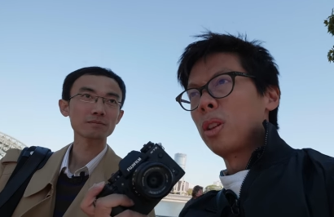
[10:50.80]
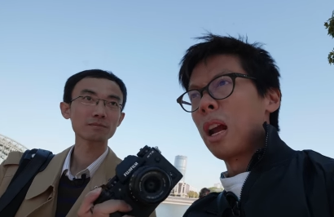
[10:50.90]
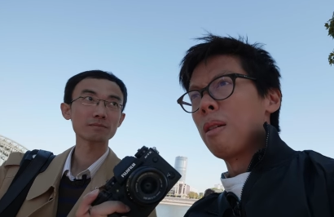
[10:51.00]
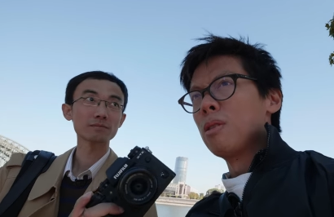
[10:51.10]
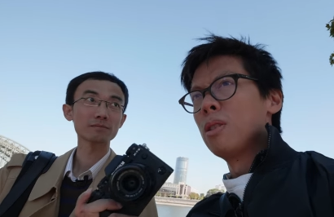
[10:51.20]
Speaker 1: on the
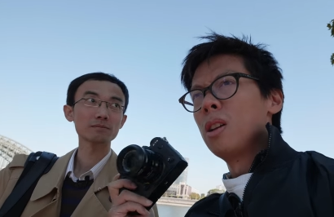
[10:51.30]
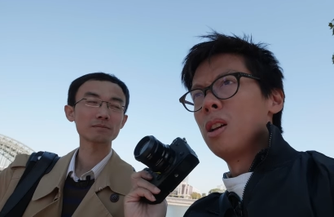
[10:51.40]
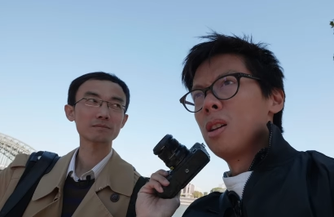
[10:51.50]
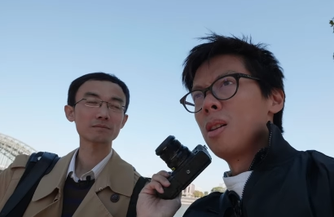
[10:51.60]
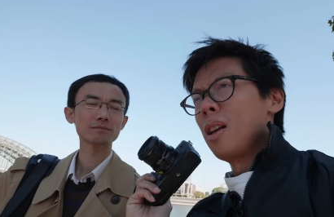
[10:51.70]
camera.
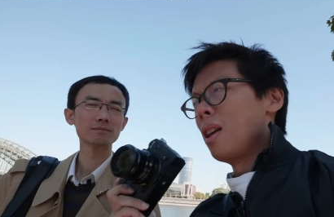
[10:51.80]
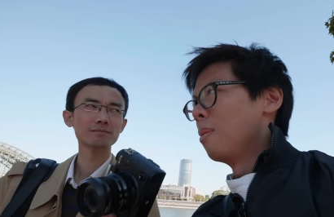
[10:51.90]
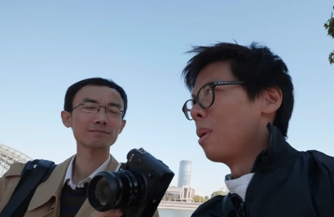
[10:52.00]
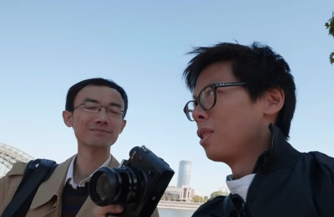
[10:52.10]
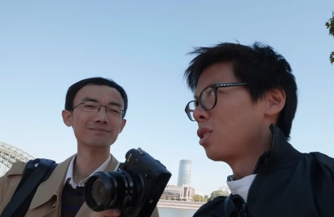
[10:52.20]

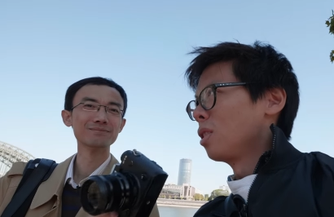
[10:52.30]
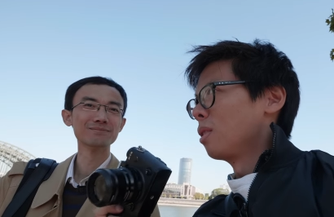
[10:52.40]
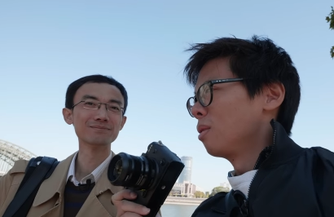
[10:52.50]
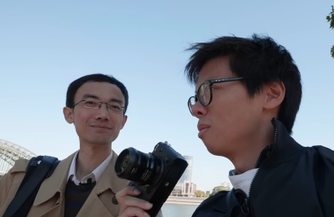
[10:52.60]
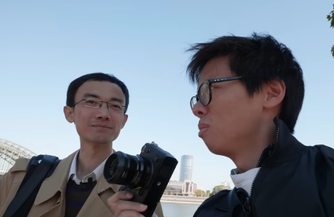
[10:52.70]
It makes
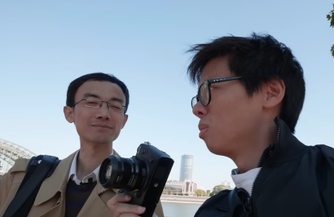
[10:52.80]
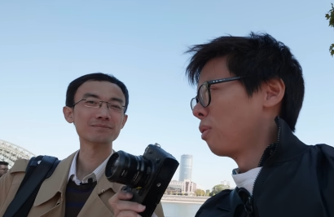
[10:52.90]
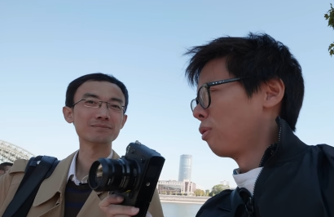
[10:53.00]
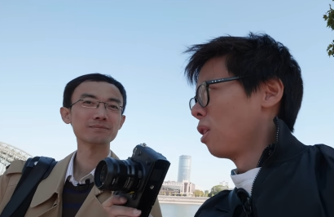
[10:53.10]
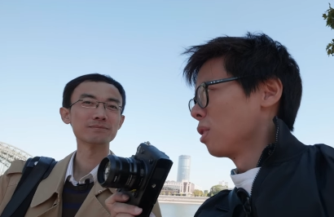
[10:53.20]
it
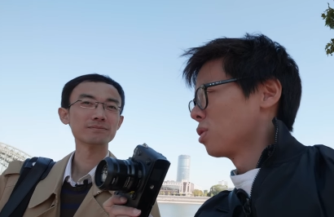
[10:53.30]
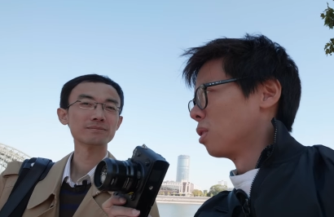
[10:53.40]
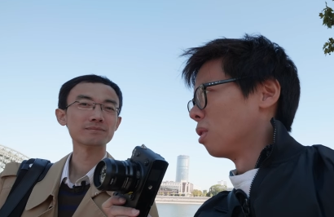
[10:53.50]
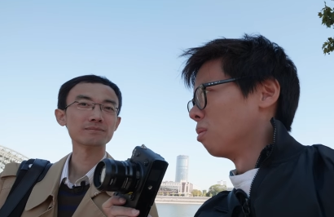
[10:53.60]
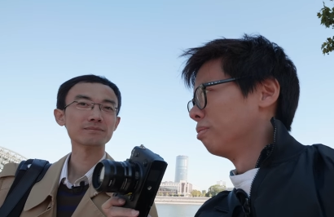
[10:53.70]

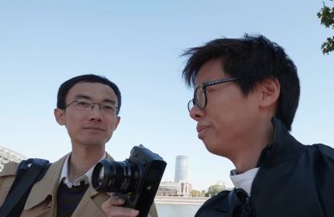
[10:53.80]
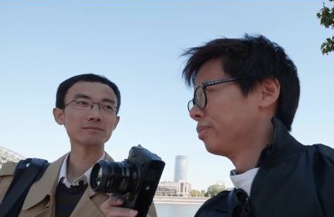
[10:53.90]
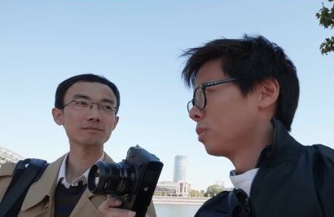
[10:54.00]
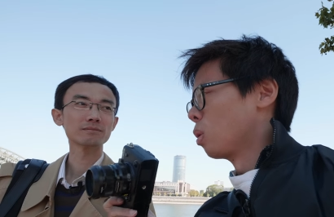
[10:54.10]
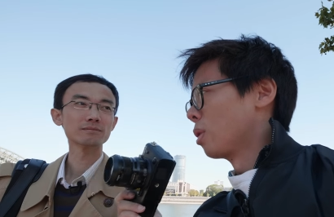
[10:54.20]
faster.
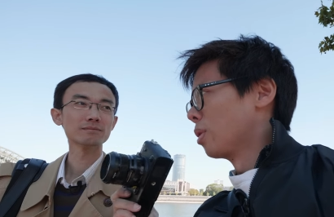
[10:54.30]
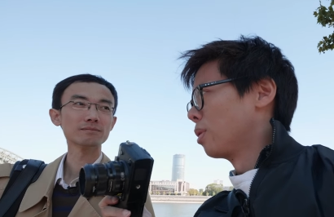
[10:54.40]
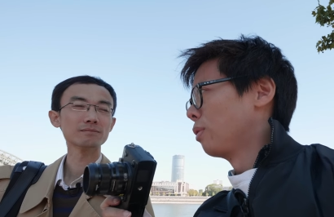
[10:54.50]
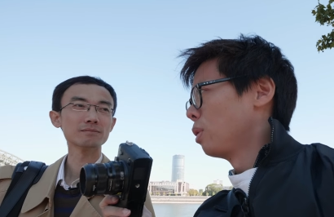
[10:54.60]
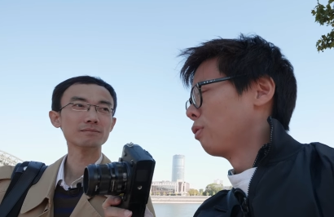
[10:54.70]
Or the,
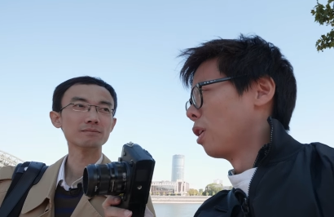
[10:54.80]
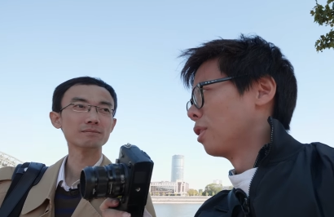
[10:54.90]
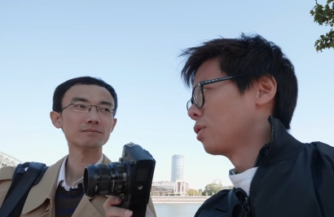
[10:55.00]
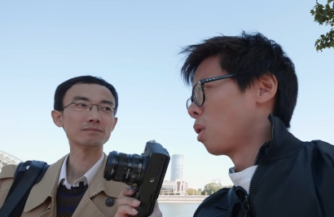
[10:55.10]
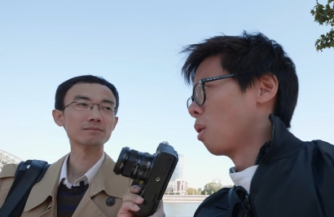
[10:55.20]
the
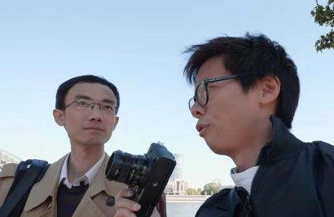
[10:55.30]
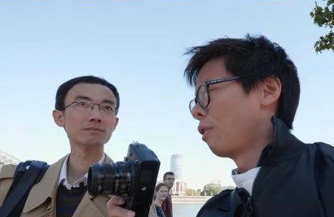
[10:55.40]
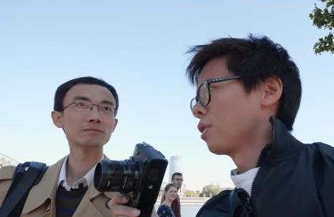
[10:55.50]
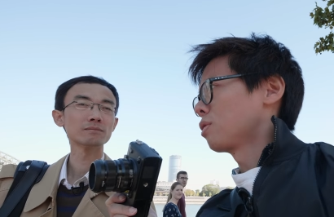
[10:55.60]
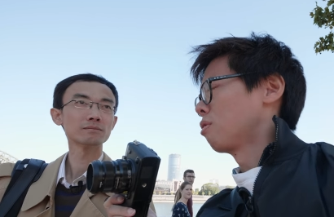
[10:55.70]
viewfinder's got a
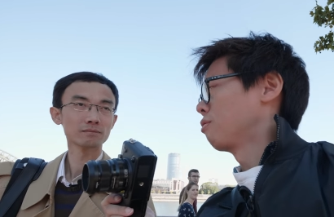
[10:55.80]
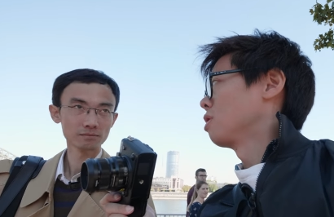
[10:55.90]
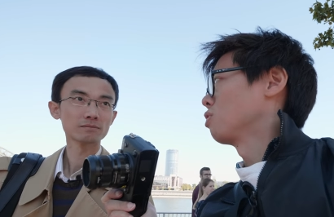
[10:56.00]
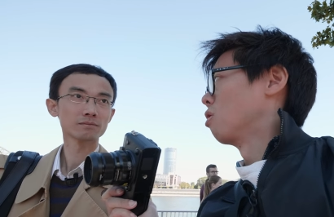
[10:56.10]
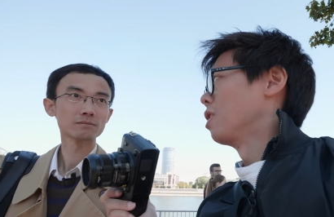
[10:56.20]
faster
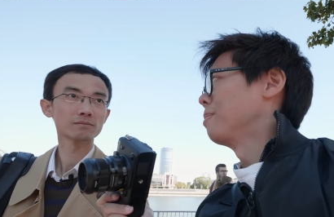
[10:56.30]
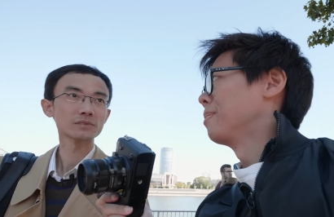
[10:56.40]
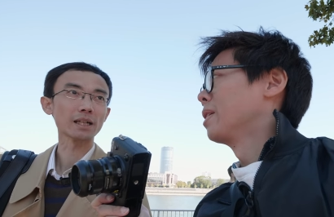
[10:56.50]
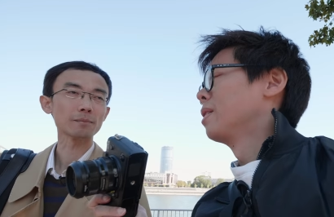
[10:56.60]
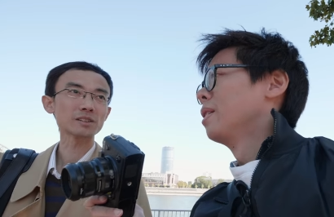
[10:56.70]
refresh rate.
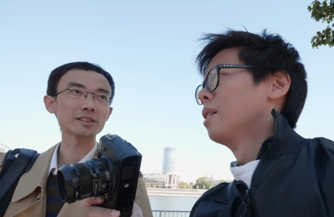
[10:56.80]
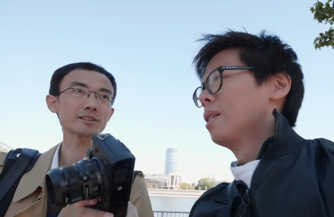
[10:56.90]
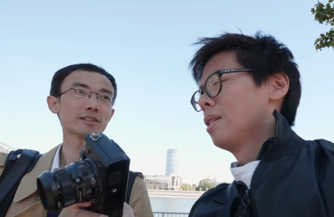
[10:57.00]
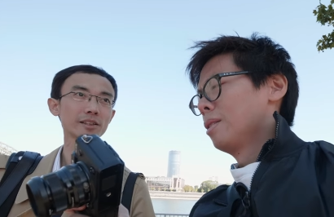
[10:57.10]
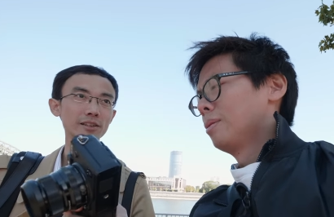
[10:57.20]
Speaker 2: Yeah,
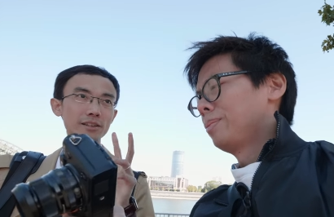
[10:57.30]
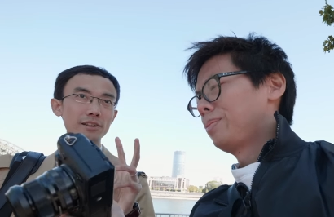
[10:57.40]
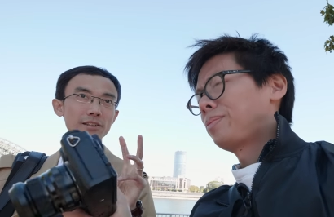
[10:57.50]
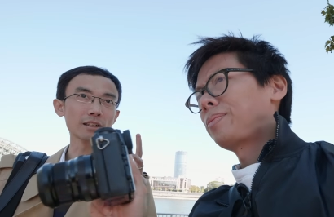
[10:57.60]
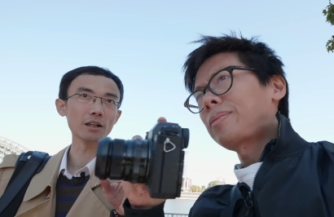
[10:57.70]

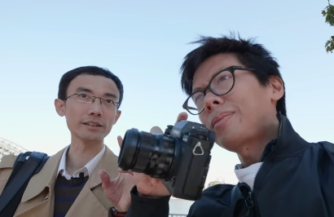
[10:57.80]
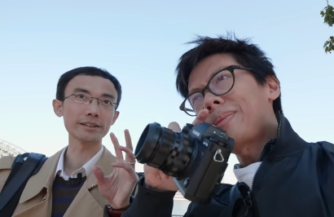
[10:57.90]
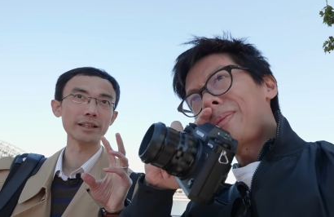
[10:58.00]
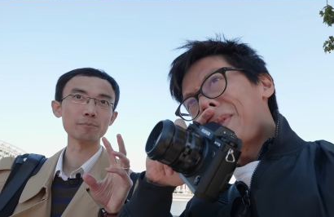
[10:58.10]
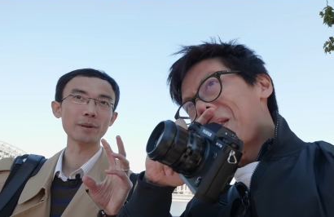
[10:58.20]
60
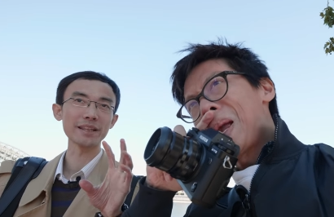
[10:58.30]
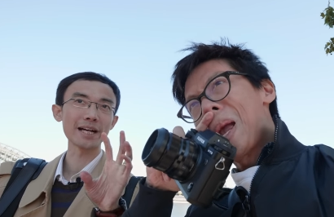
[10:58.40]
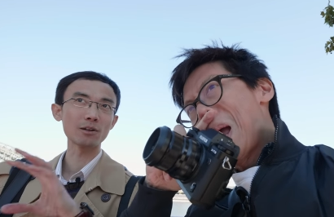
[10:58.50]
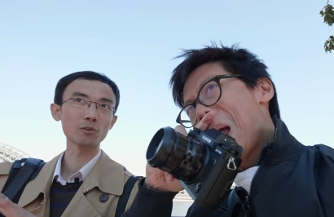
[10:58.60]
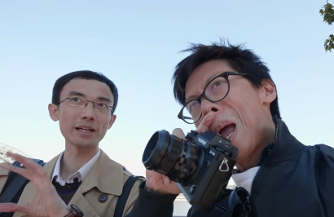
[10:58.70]
but
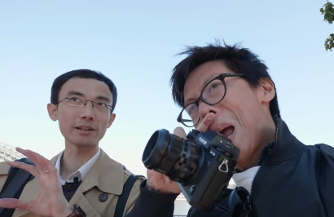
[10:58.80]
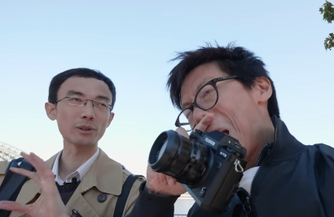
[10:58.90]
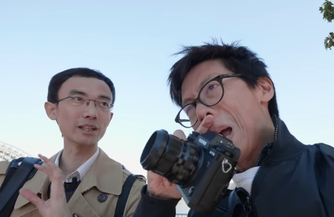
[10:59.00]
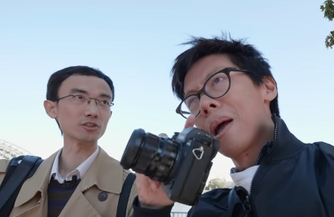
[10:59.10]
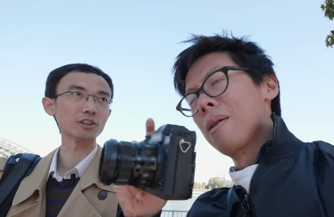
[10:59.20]
now at
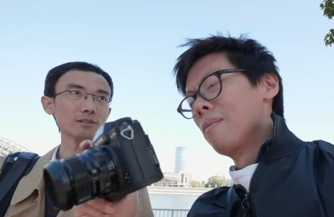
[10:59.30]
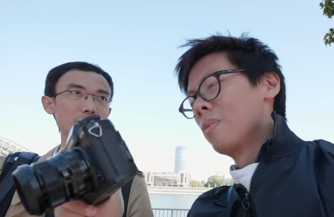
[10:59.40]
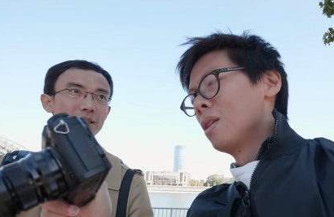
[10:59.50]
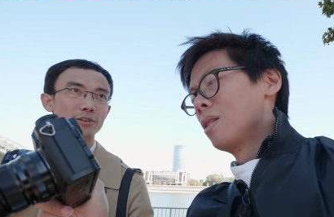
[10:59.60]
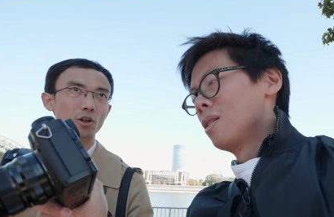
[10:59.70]
100.
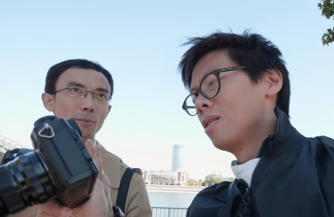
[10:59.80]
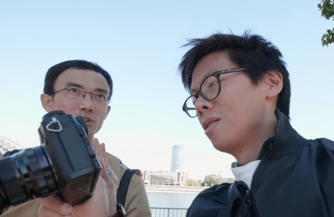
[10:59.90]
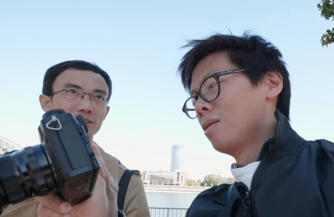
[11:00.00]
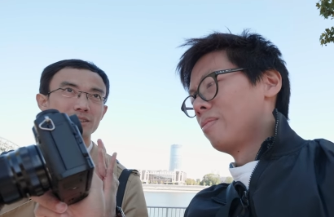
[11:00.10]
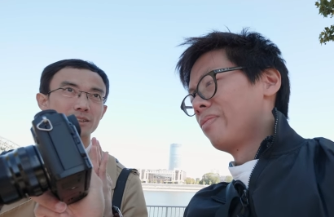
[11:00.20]
I mean,
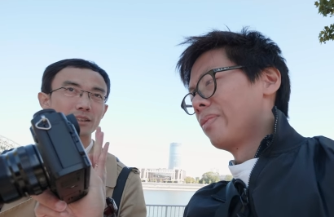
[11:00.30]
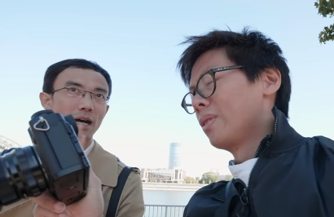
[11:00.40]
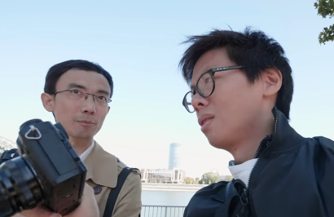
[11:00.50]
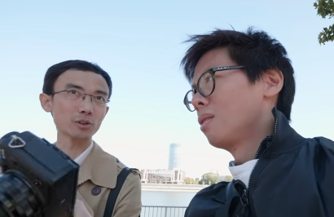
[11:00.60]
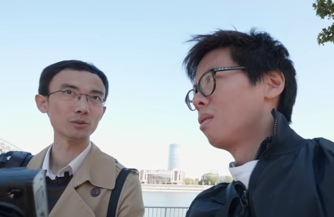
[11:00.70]
normal 60
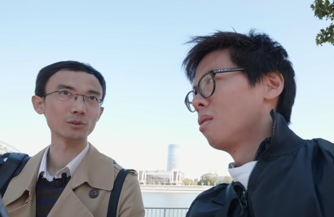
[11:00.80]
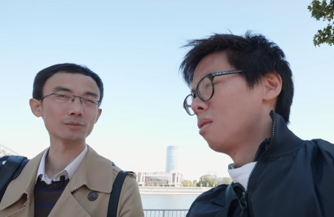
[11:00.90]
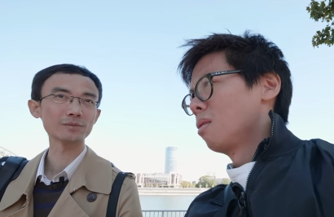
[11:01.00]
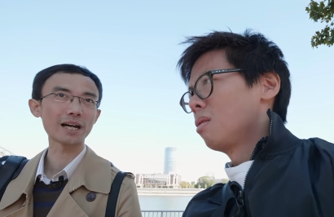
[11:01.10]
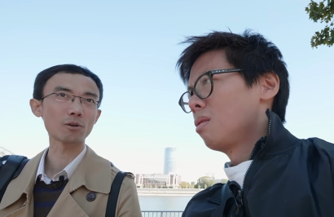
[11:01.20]
up to
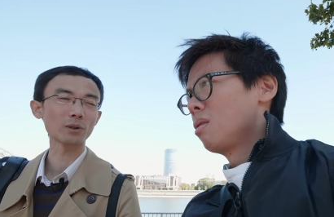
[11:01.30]
now